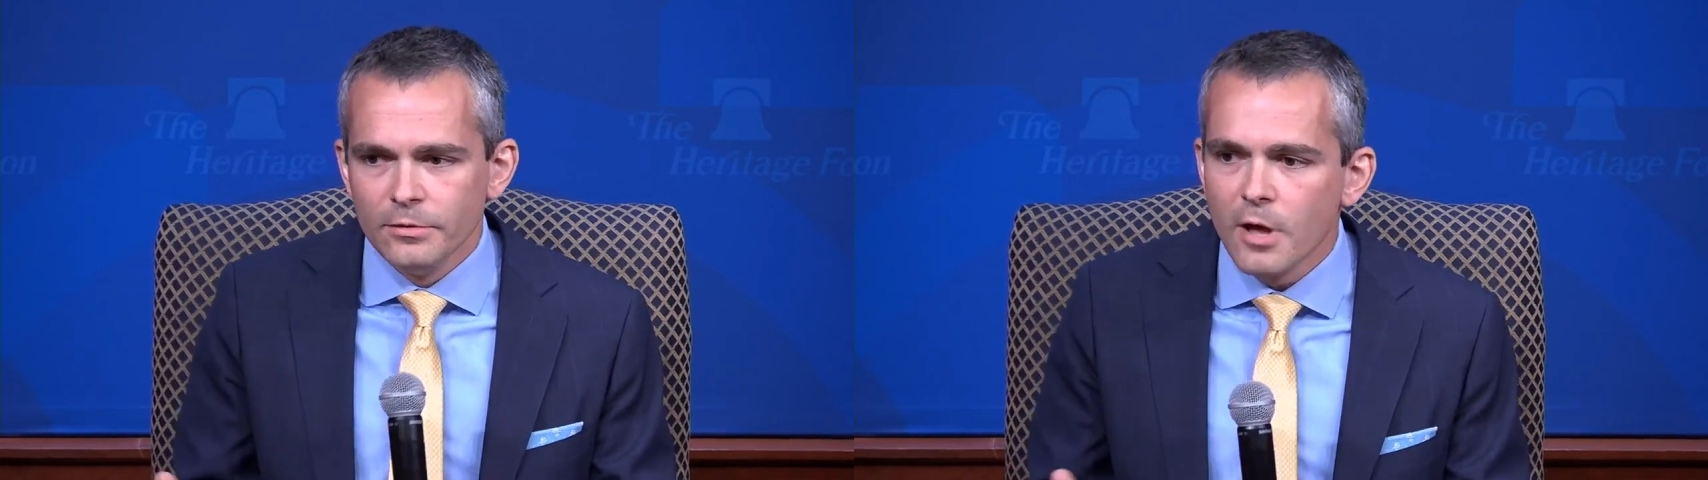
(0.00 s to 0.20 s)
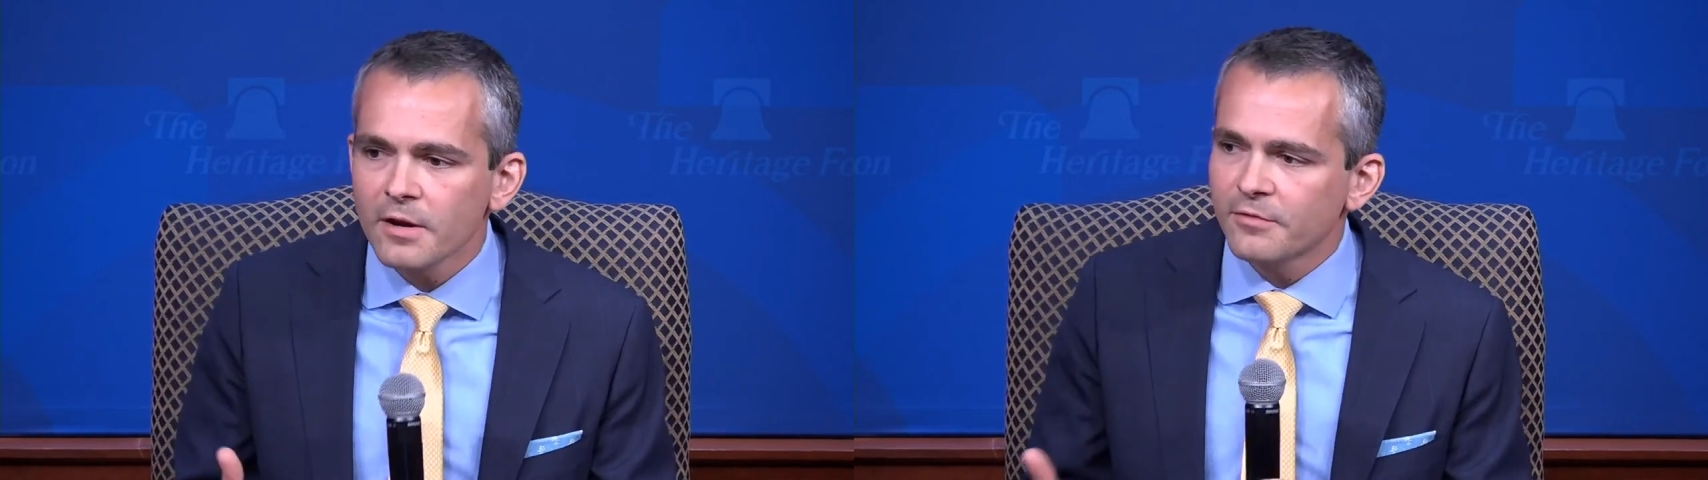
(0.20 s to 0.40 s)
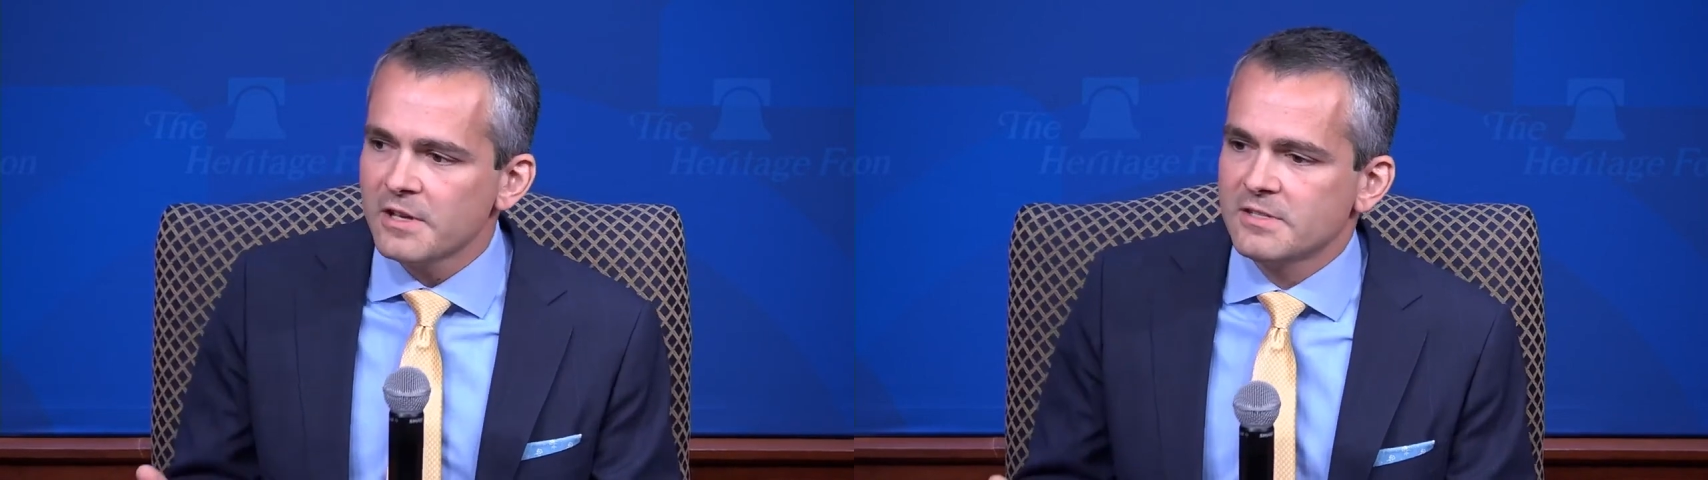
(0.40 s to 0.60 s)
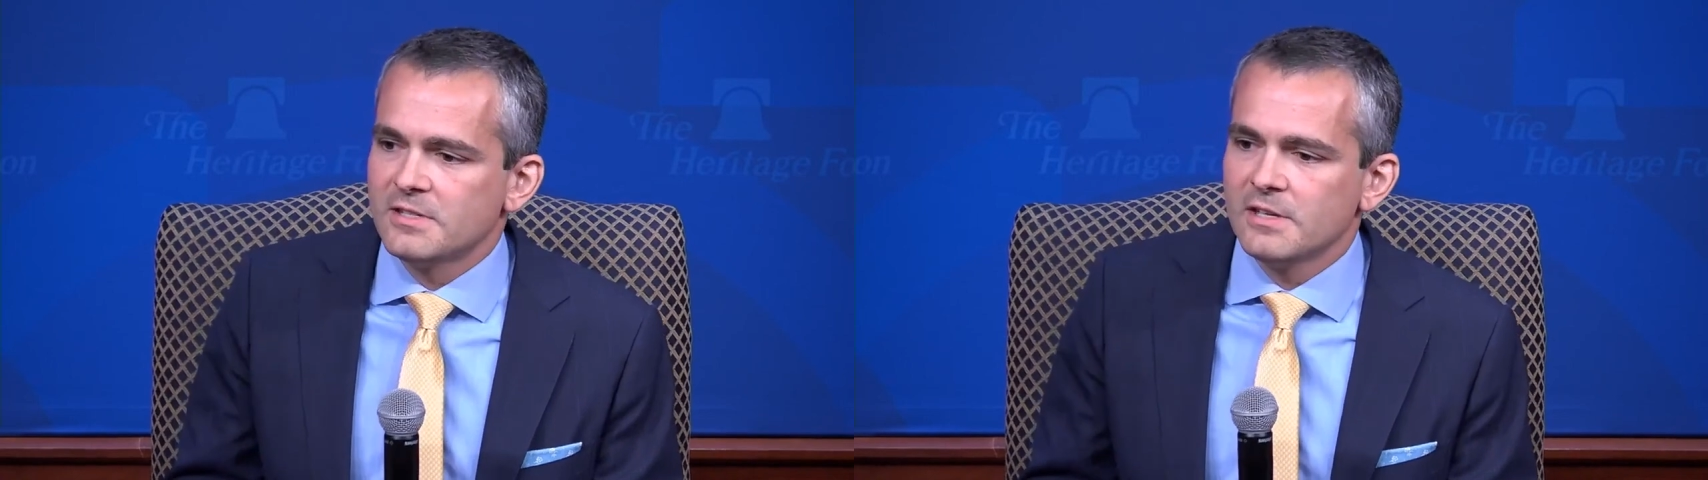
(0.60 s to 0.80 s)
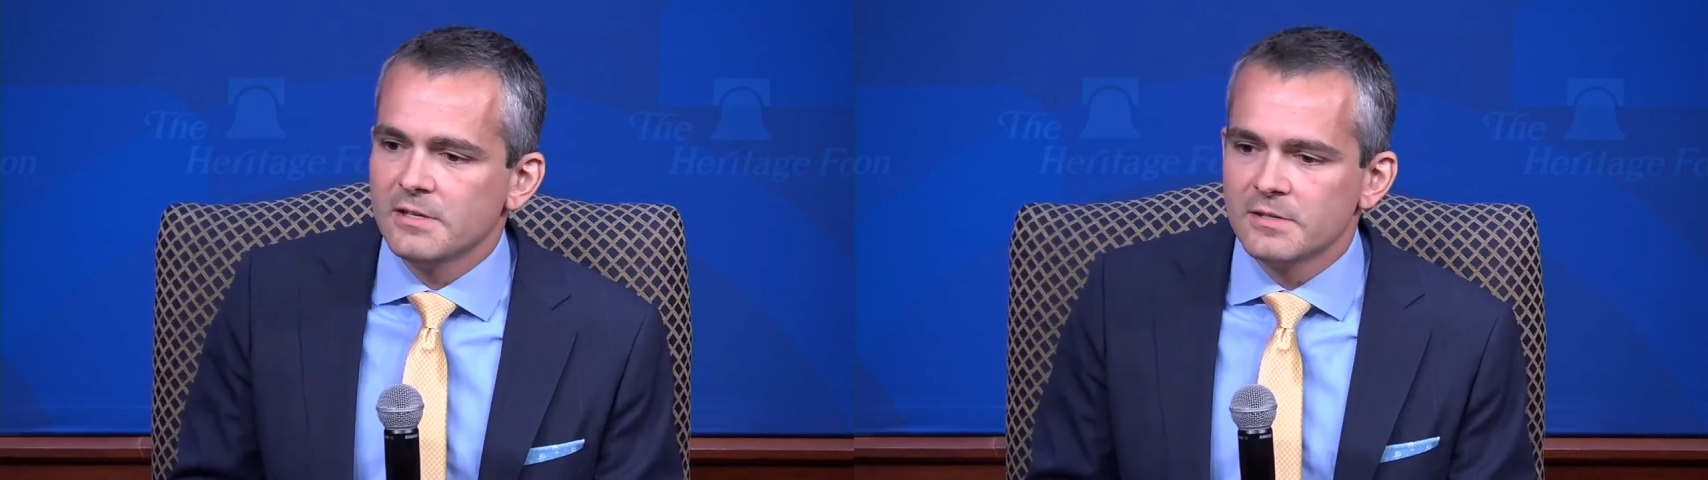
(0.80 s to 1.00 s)
None of this
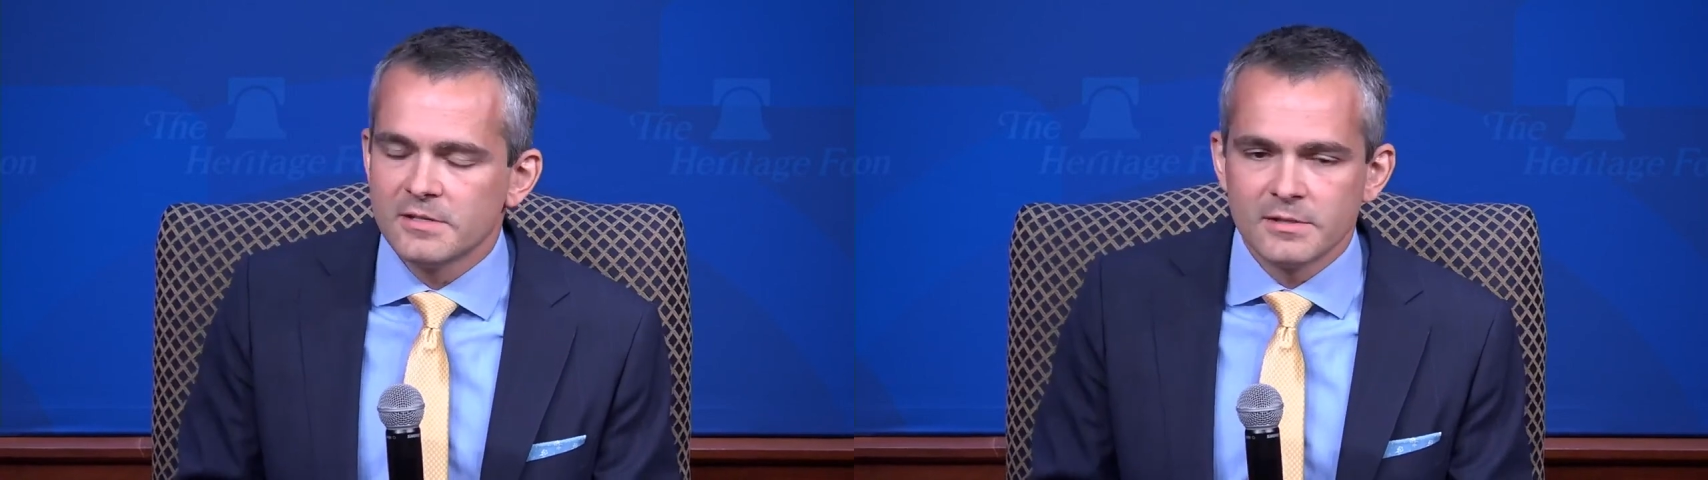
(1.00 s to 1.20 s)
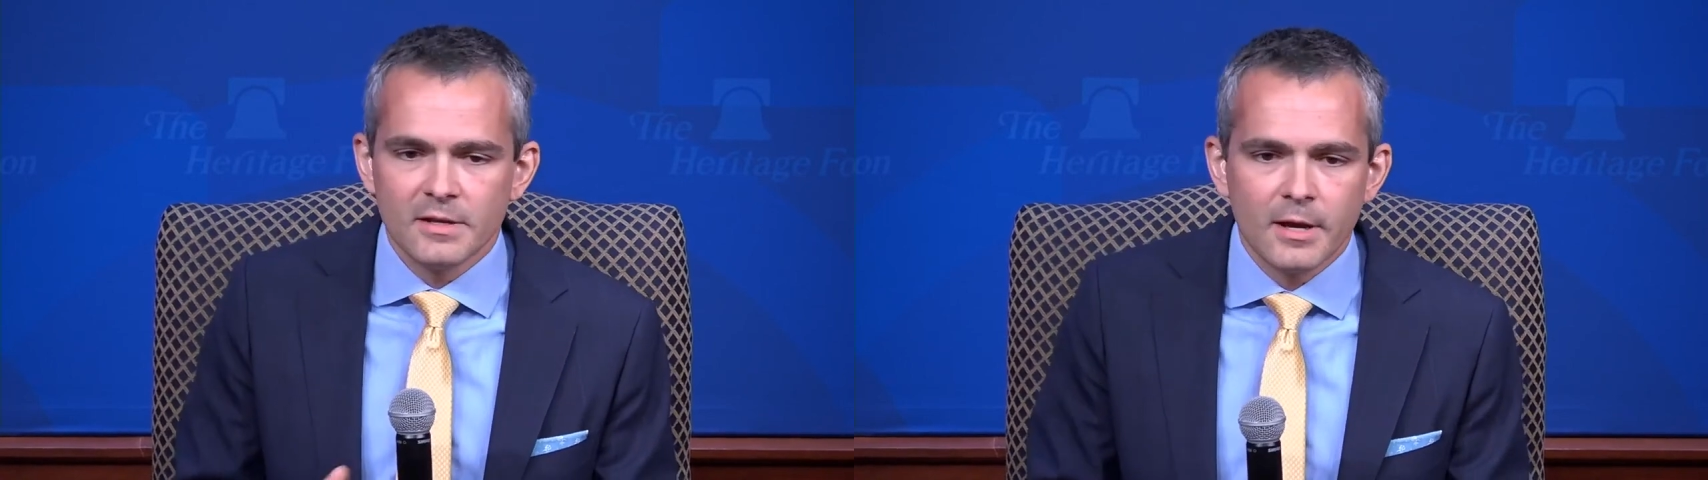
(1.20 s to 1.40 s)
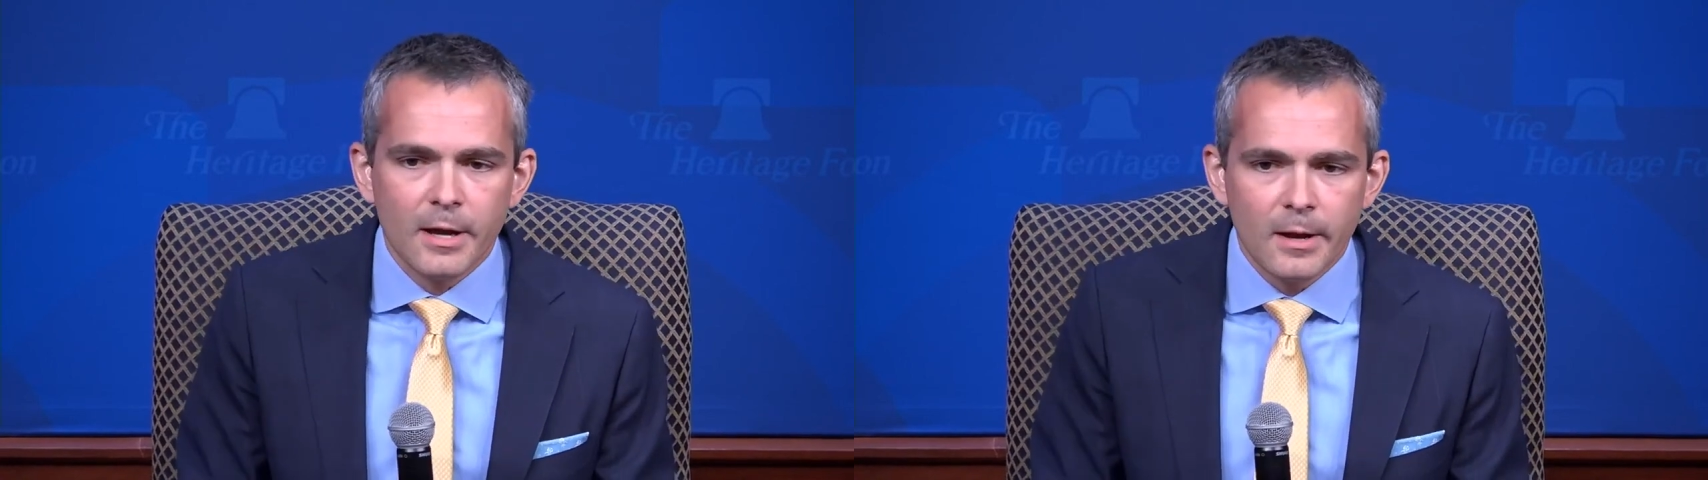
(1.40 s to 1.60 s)
is,